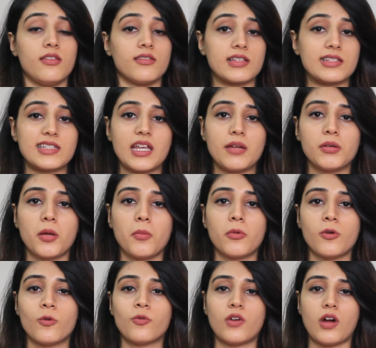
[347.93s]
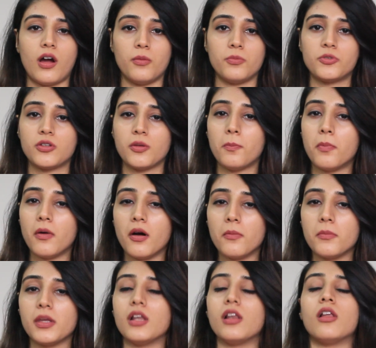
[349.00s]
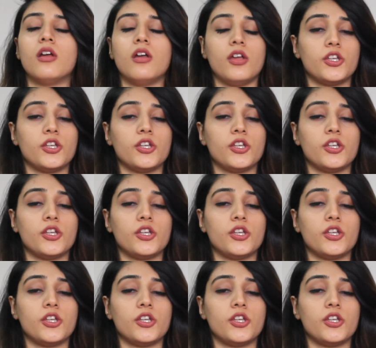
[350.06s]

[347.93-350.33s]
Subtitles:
the same number of carbs per meal.